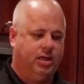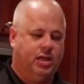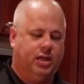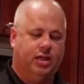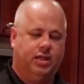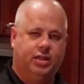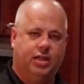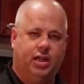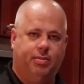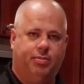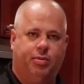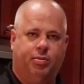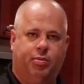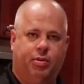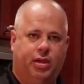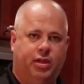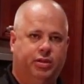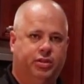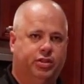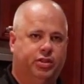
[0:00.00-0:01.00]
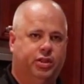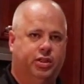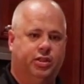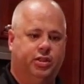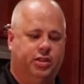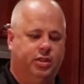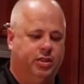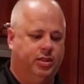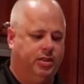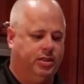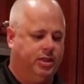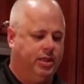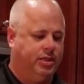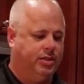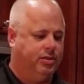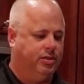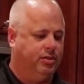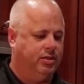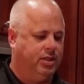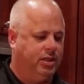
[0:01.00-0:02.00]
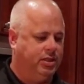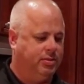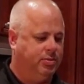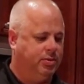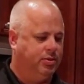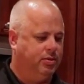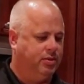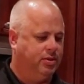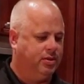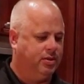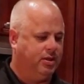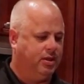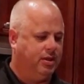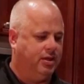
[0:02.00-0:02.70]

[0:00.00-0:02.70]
a cup of brown sugar, and 2 teaspoons